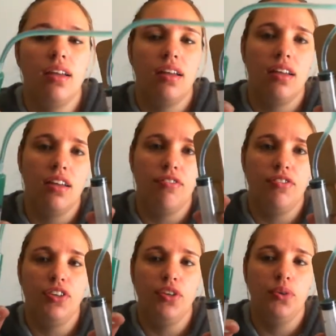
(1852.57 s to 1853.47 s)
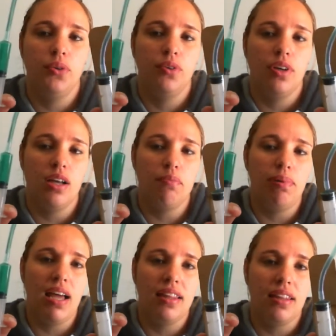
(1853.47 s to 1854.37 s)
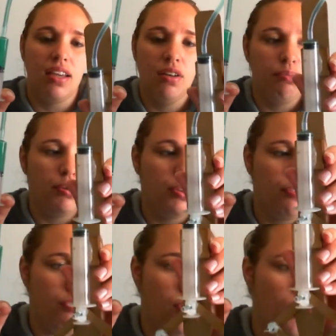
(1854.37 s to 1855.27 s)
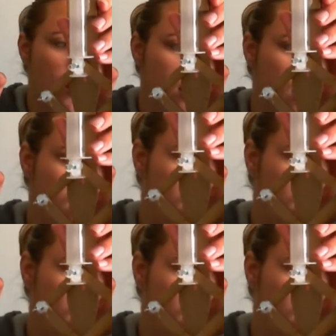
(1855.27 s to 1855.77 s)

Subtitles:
if you apply the input force,